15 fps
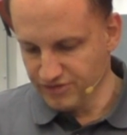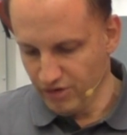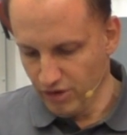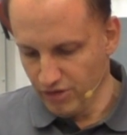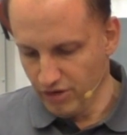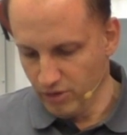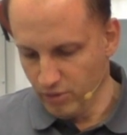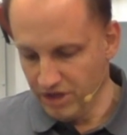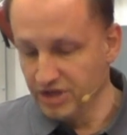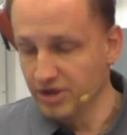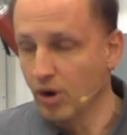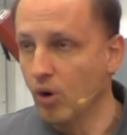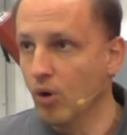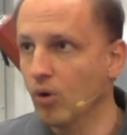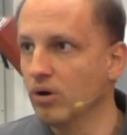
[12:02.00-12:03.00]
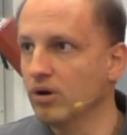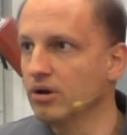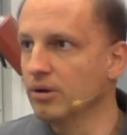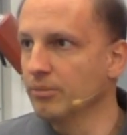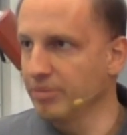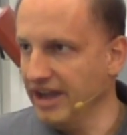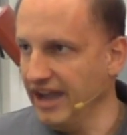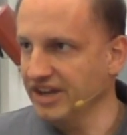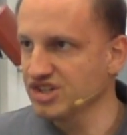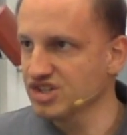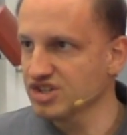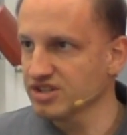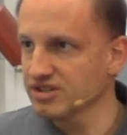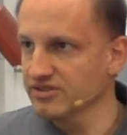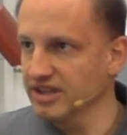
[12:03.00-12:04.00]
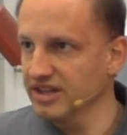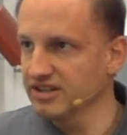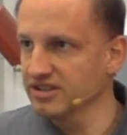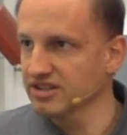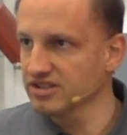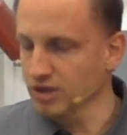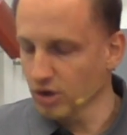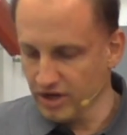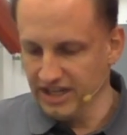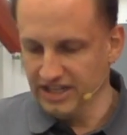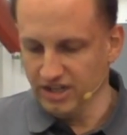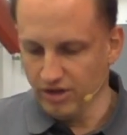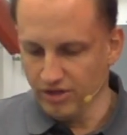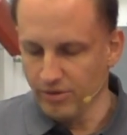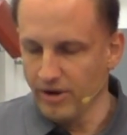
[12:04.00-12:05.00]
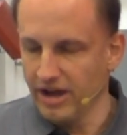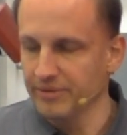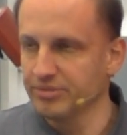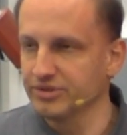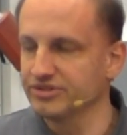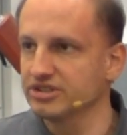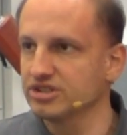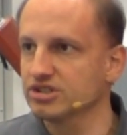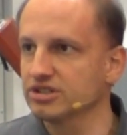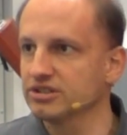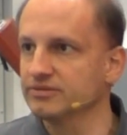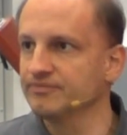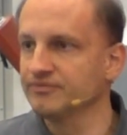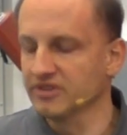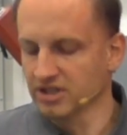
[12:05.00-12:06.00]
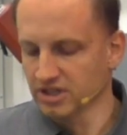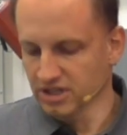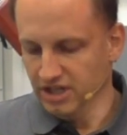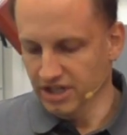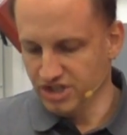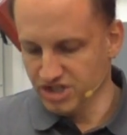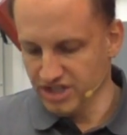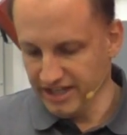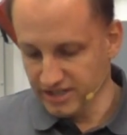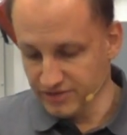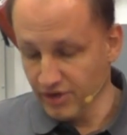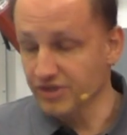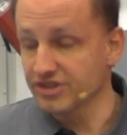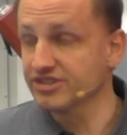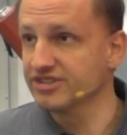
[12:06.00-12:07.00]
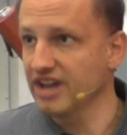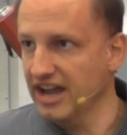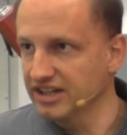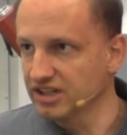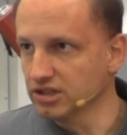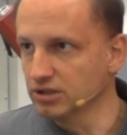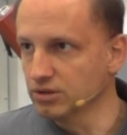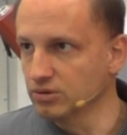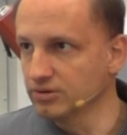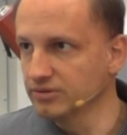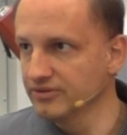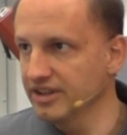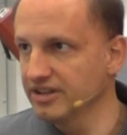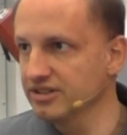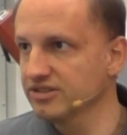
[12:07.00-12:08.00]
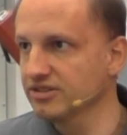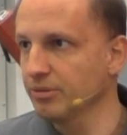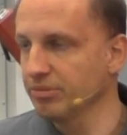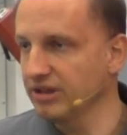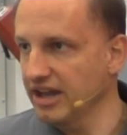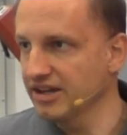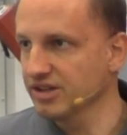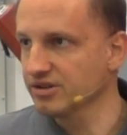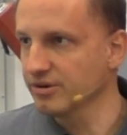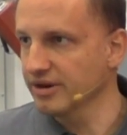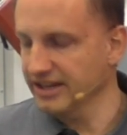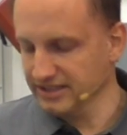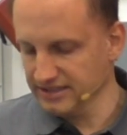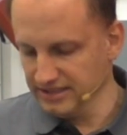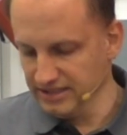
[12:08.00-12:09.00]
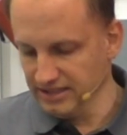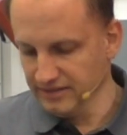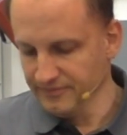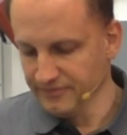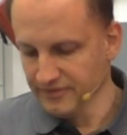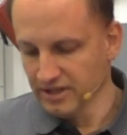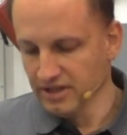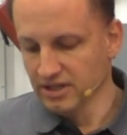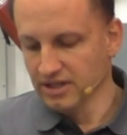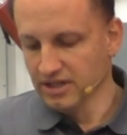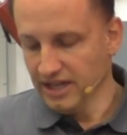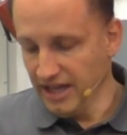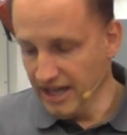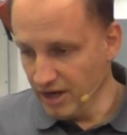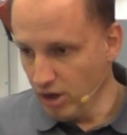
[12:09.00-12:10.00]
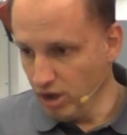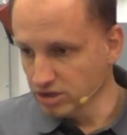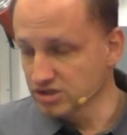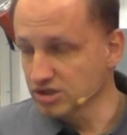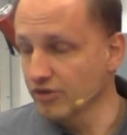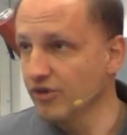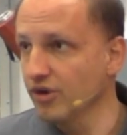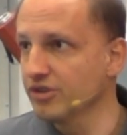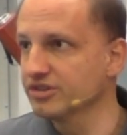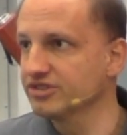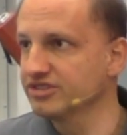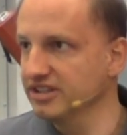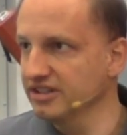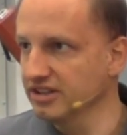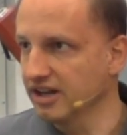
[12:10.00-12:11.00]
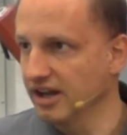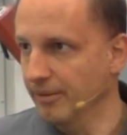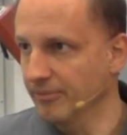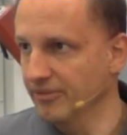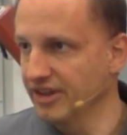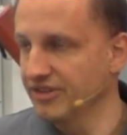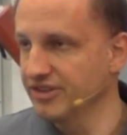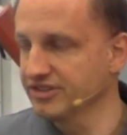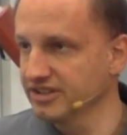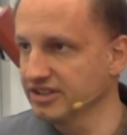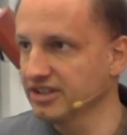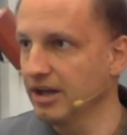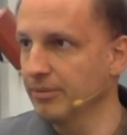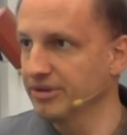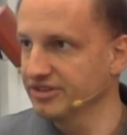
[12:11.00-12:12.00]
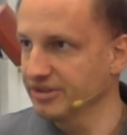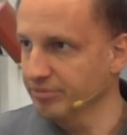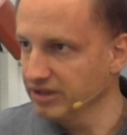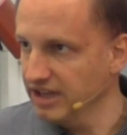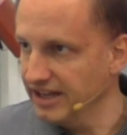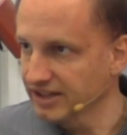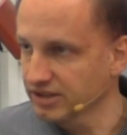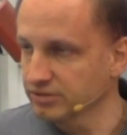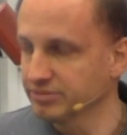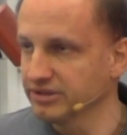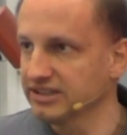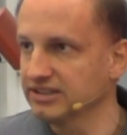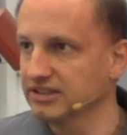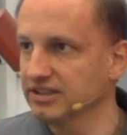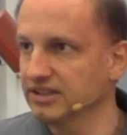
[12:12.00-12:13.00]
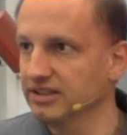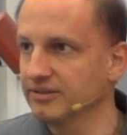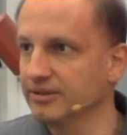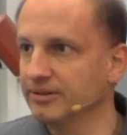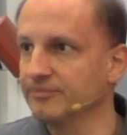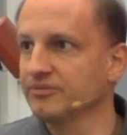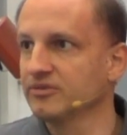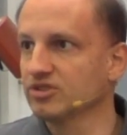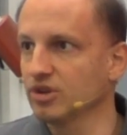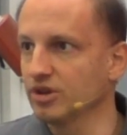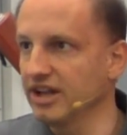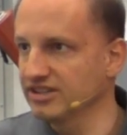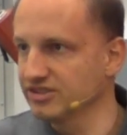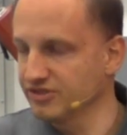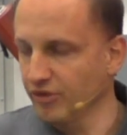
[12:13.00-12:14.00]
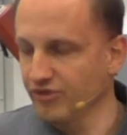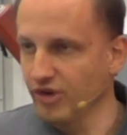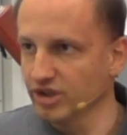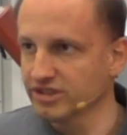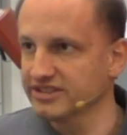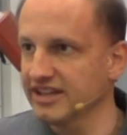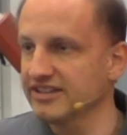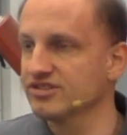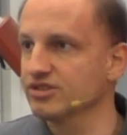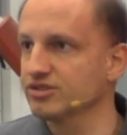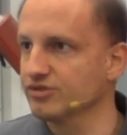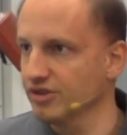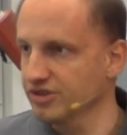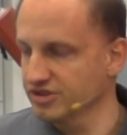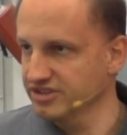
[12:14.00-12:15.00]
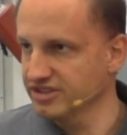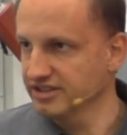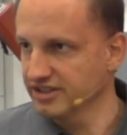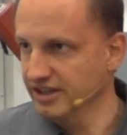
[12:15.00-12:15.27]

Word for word: for the window patch that it is located on the right position. It checks for the side glue that it is applied correctly. Okay. And also for the seal gum, that the seal gum is applied completely. Wow. So, so, it has four sensors for the seal